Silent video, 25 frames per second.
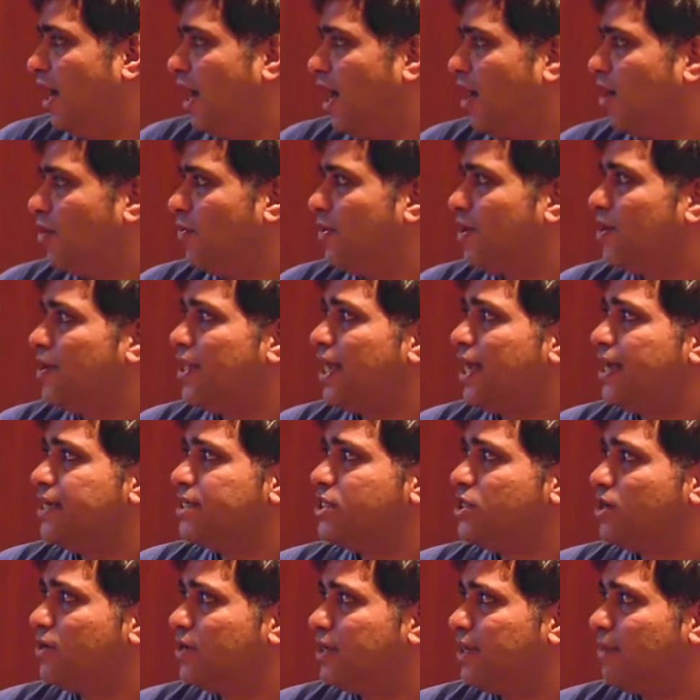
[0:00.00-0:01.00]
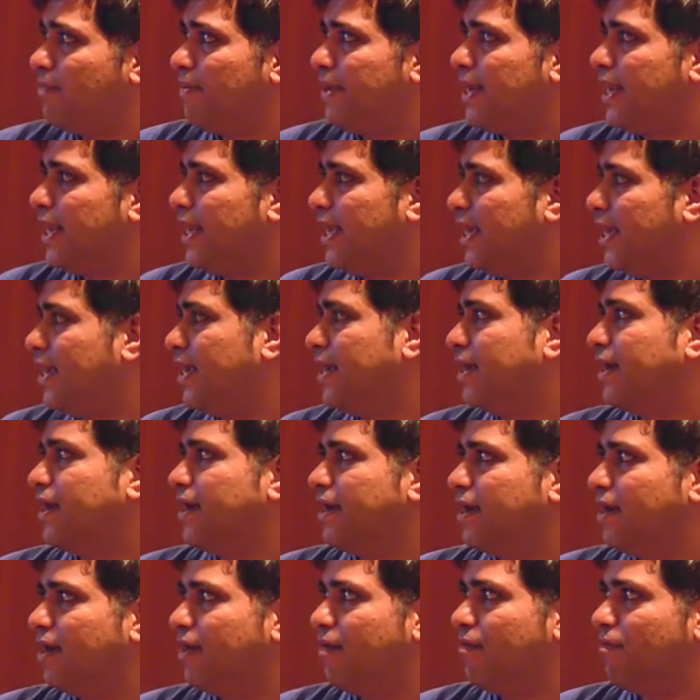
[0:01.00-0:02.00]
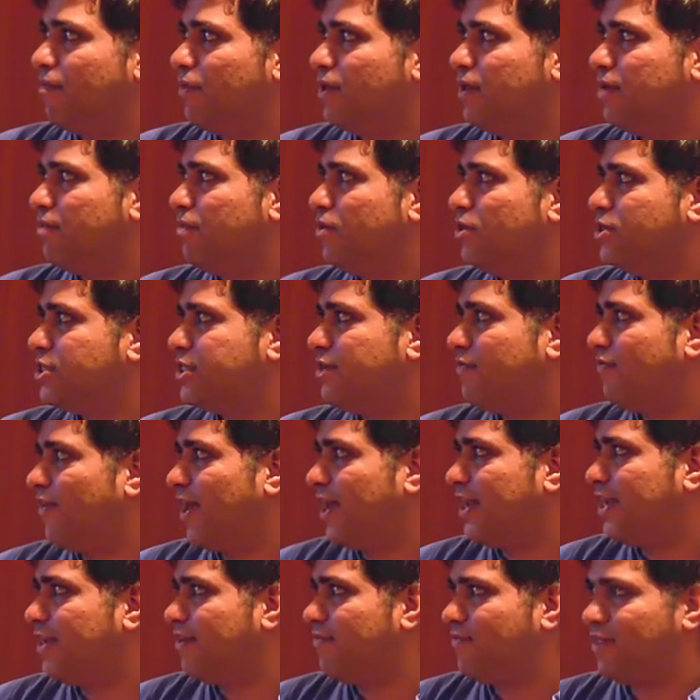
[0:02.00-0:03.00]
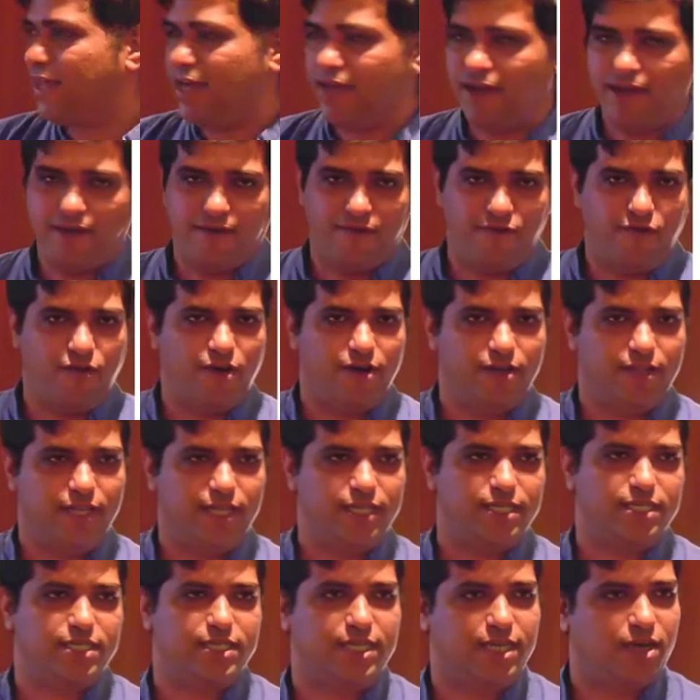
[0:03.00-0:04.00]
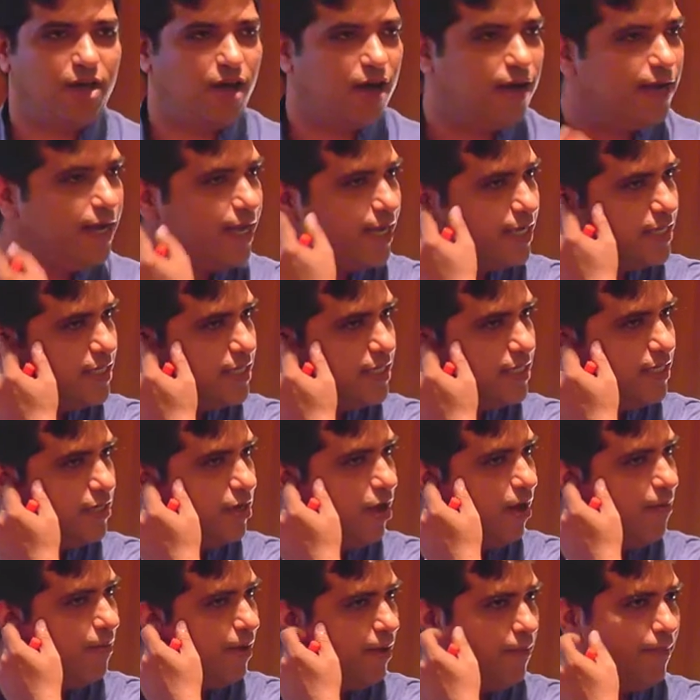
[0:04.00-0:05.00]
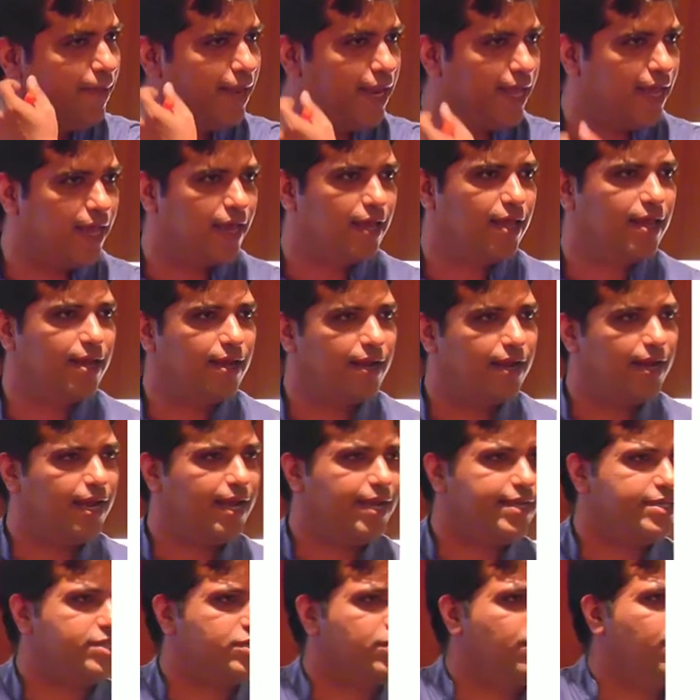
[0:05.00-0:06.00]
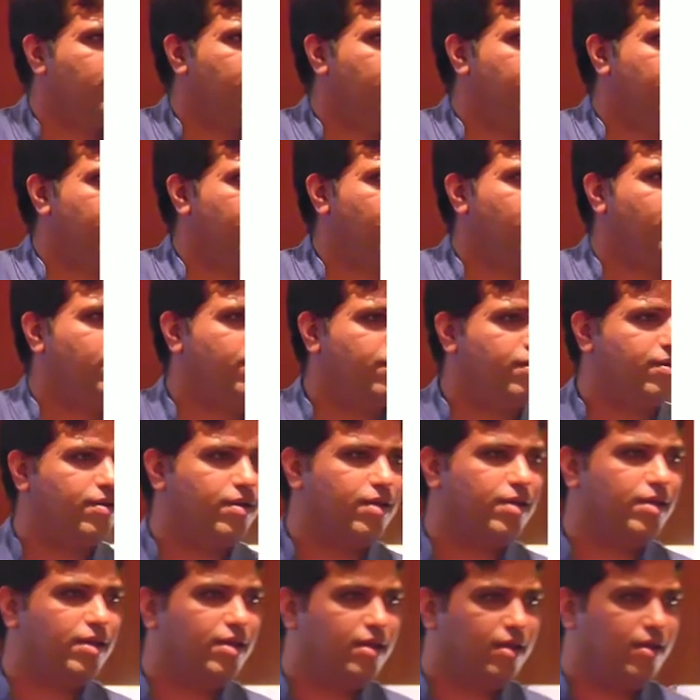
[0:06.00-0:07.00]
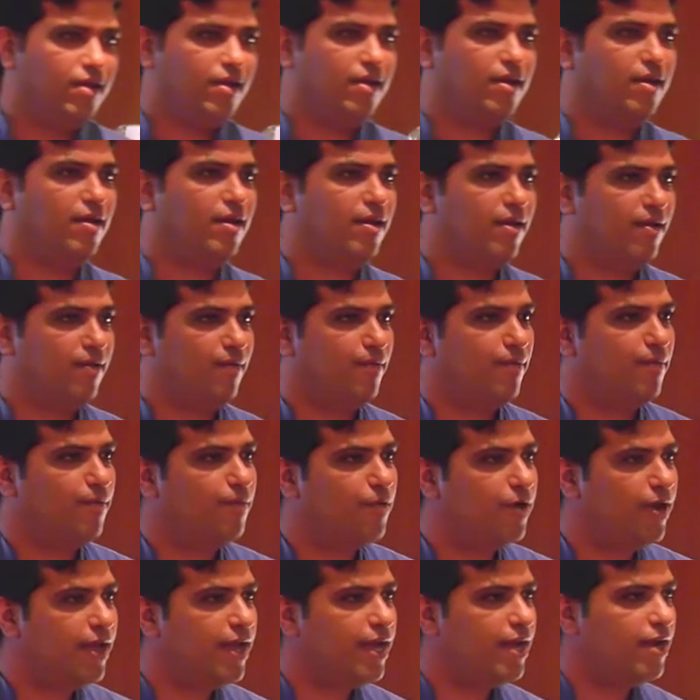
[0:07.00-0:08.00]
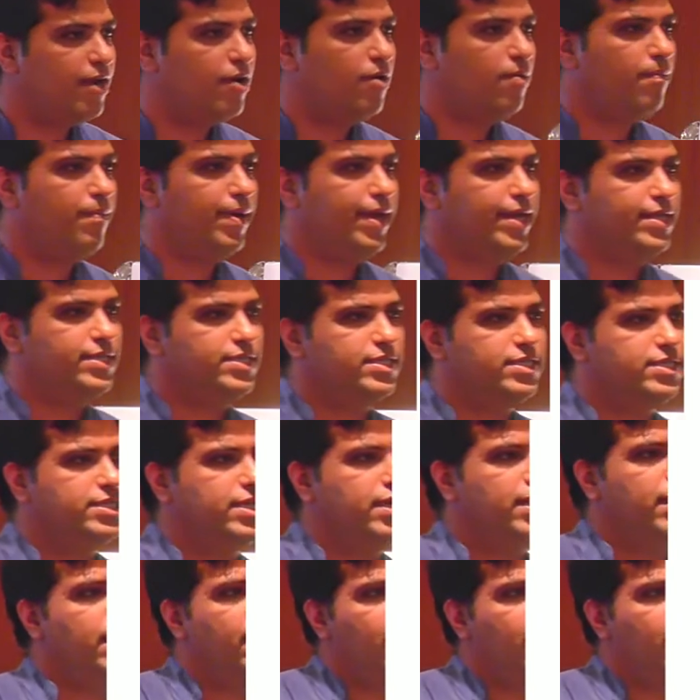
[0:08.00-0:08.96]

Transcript: how do we do that? So typically, the most effective thing for this context is normally binning, right? So, you know, putting it into bins